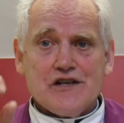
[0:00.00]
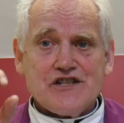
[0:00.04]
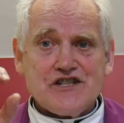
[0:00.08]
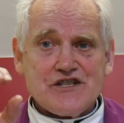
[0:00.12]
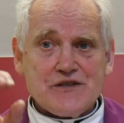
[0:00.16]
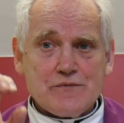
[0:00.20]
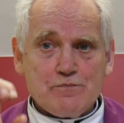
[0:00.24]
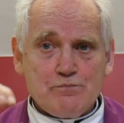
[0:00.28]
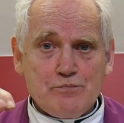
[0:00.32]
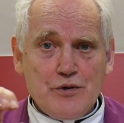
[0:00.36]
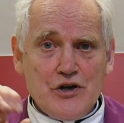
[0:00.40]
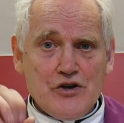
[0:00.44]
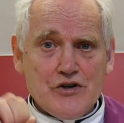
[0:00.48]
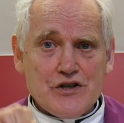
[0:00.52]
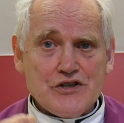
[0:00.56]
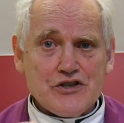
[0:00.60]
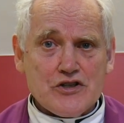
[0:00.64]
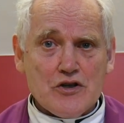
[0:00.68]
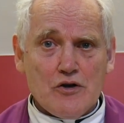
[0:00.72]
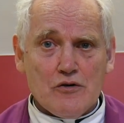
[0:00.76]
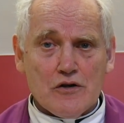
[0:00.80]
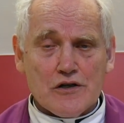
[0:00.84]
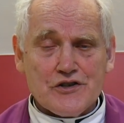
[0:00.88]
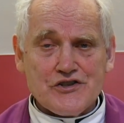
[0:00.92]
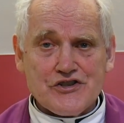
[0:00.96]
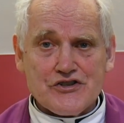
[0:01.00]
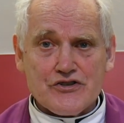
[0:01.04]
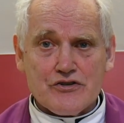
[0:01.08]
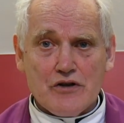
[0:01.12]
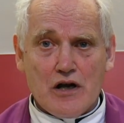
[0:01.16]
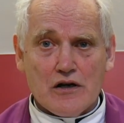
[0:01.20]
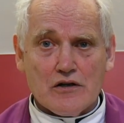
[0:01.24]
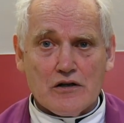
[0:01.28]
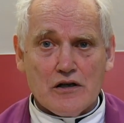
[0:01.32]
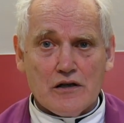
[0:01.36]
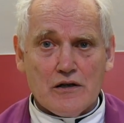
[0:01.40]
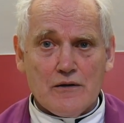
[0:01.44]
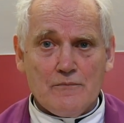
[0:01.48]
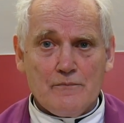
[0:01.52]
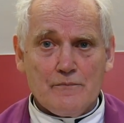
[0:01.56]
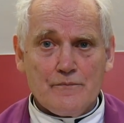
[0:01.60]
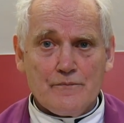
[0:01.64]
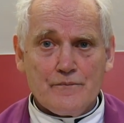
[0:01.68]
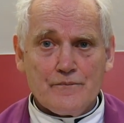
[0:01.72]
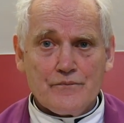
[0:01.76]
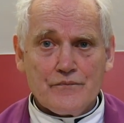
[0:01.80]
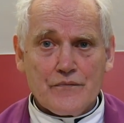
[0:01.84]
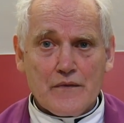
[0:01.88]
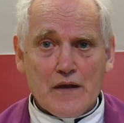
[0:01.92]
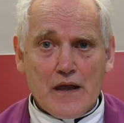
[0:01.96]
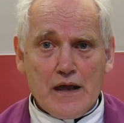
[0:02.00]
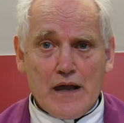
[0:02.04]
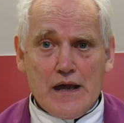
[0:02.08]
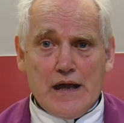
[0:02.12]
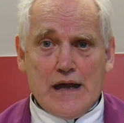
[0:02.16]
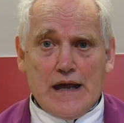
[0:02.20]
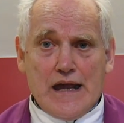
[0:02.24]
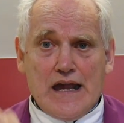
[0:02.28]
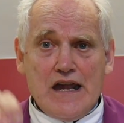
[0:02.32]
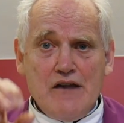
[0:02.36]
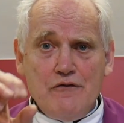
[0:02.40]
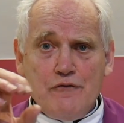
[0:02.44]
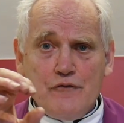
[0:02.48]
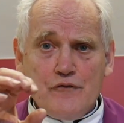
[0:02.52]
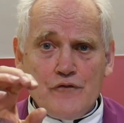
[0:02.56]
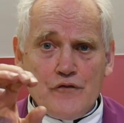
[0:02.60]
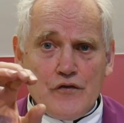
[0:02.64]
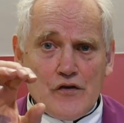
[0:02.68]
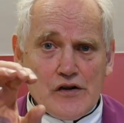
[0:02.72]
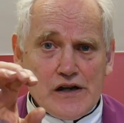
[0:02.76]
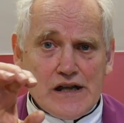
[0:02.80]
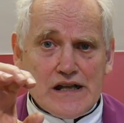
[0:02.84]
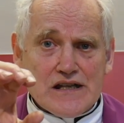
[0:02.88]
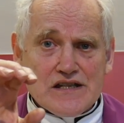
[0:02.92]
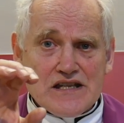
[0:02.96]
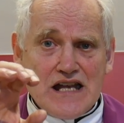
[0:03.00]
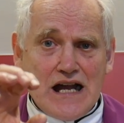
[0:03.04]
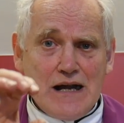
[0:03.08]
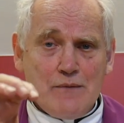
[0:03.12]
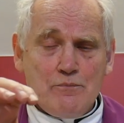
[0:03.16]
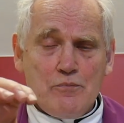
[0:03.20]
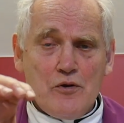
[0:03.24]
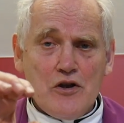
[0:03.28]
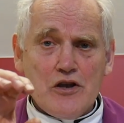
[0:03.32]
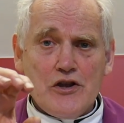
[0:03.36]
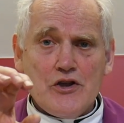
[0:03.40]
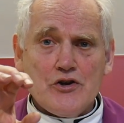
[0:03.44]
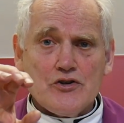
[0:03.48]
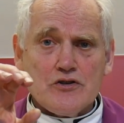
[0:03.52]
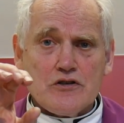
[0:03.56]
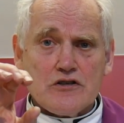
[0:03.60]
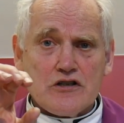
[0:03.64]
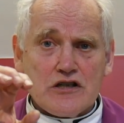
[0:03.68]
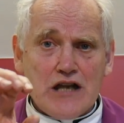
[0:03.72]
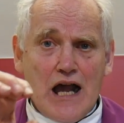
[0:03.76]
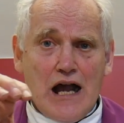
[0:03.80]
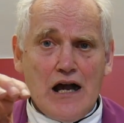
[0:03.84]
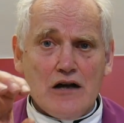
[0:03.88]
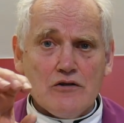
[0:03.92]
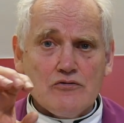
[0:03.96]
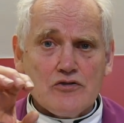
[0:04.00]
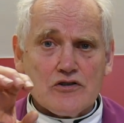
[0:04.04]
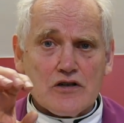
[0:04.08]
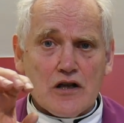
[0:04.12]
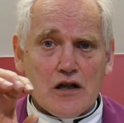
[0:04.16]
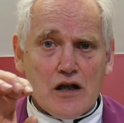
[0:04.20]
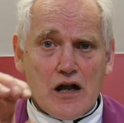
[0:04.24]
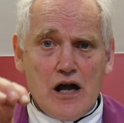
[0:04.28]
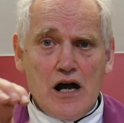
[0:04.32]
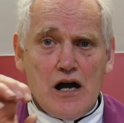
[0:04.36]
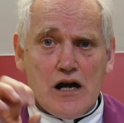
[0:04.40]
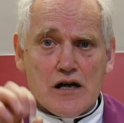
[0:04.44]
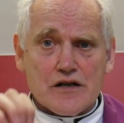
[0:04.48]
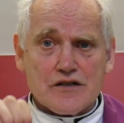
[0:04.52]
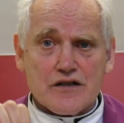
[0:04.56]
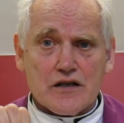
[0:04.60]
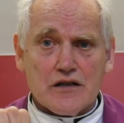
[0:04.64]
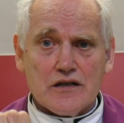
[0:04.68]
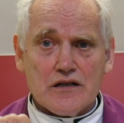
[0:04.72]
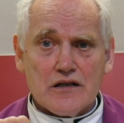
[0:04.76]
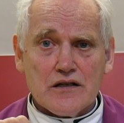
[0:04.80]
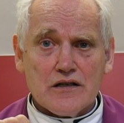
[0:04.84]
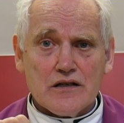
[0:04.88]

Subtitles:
spiritual struggle, if, for example, you doubt God,